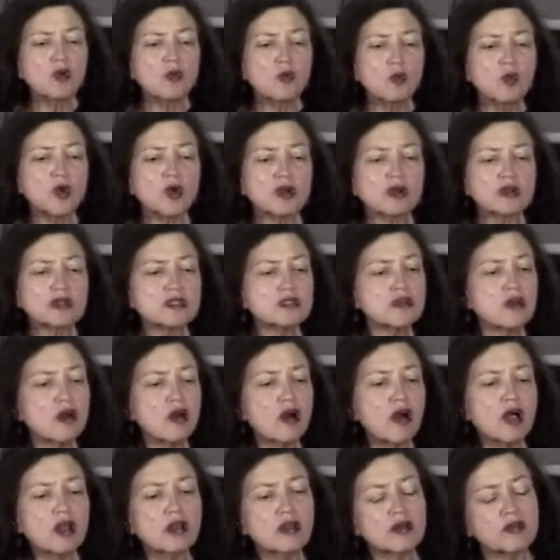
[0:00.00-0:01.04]
works
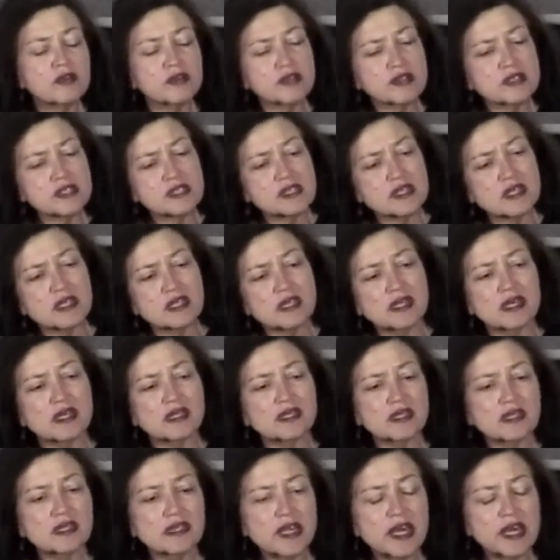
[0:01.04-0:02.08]
all over the city
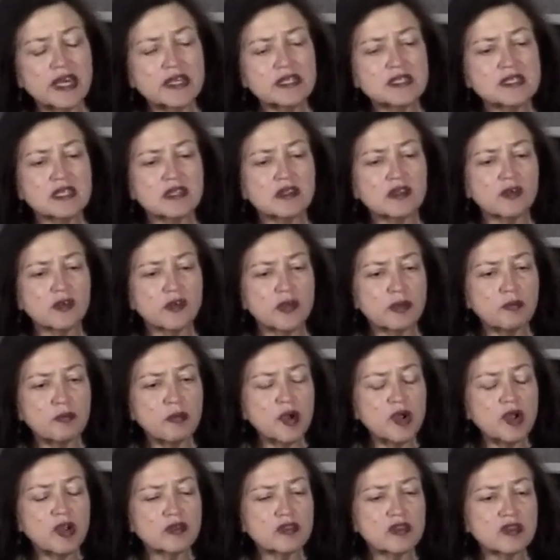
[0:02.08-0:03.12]
on the lakes and Loring
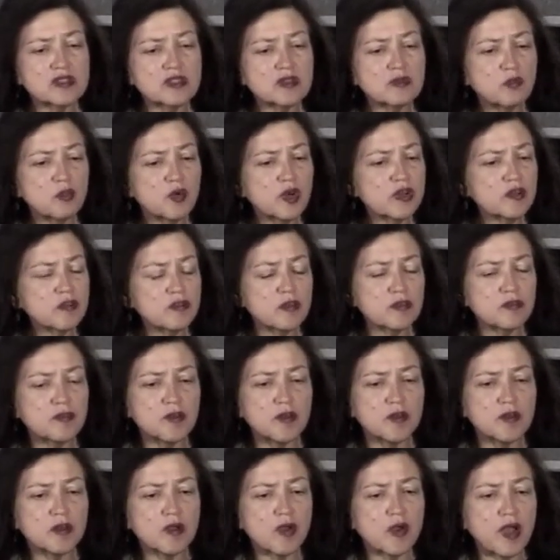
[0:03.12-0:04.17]
Park. There's some wonderful
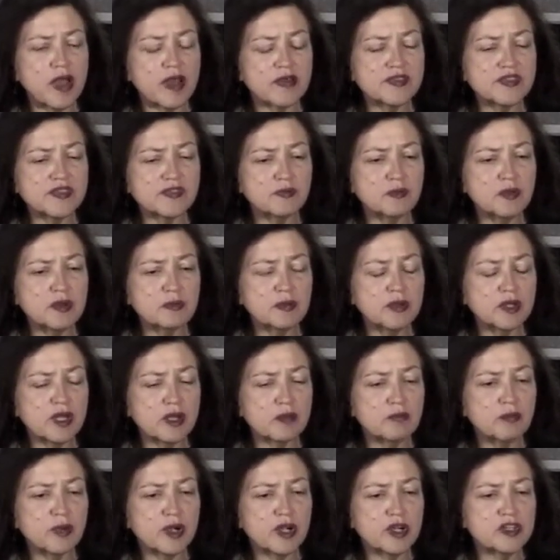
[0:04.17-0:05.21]
photographs of people
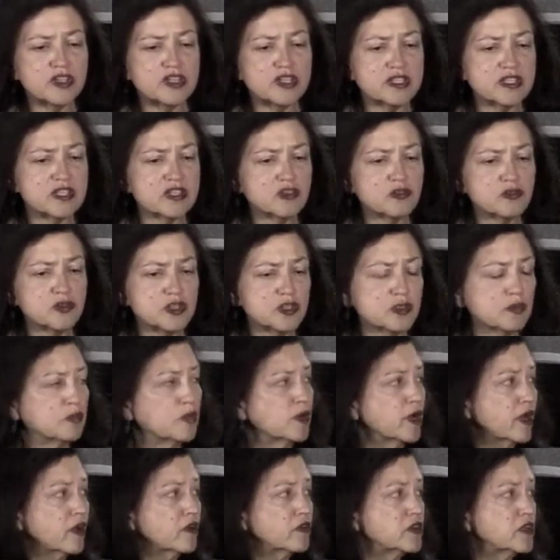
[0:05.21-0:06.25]
on barges that Trisha
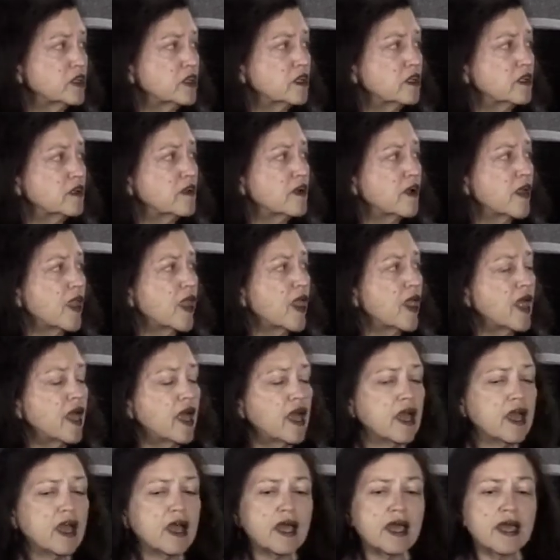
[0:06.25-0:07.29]
Brown did. Right,
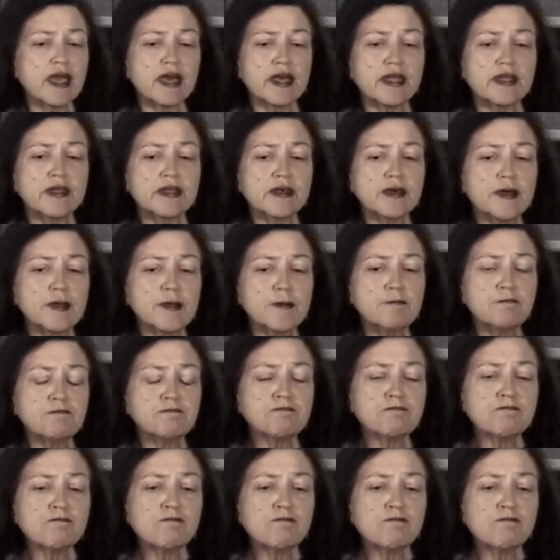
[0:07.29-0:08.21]
sure. And um,